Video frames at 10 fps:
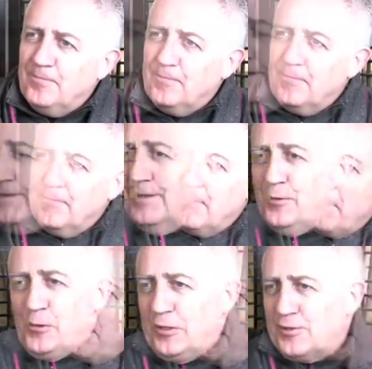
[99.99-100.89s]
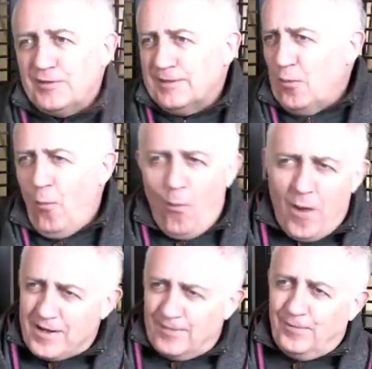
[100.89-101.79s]
And an orchestra is a
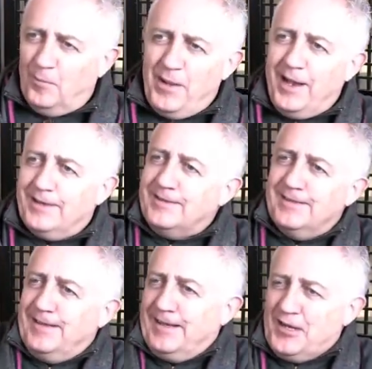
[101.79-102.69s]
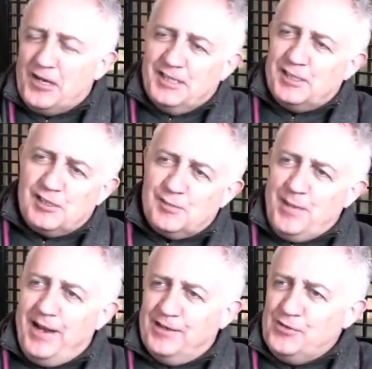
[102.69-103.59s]
wonderful palette. It's like an artist's
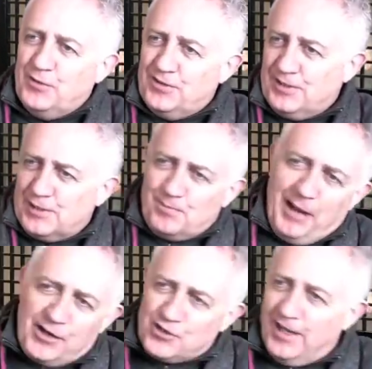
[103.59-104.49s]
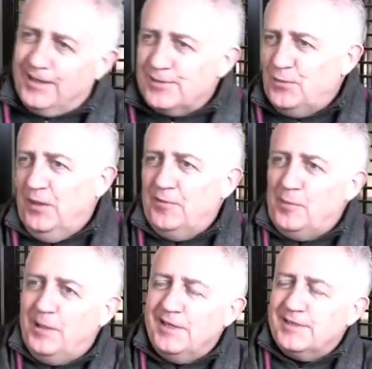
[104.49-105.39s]
palette. You can just splash colours all over
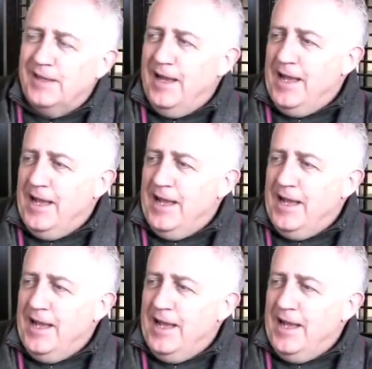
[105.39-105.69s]
the place.